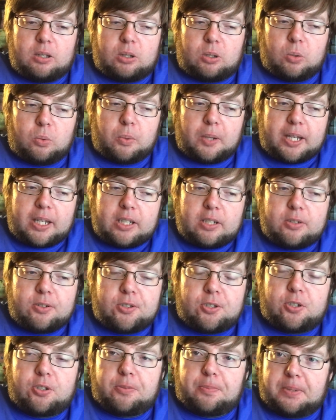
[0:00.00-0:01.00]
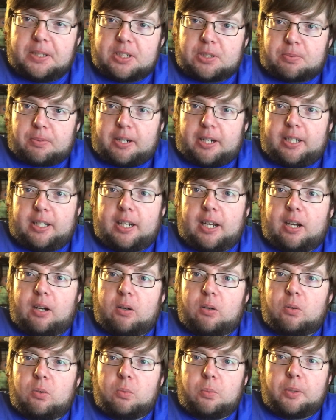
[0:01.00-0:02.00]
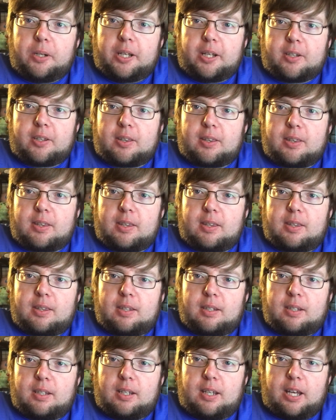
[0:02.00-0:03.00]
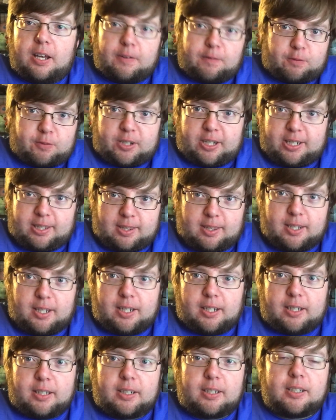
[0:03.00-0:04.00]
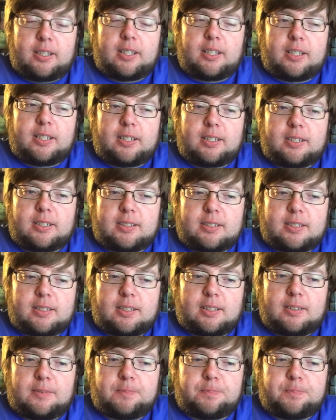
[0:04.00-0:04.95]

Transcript: the way YouTube is right now with everything, it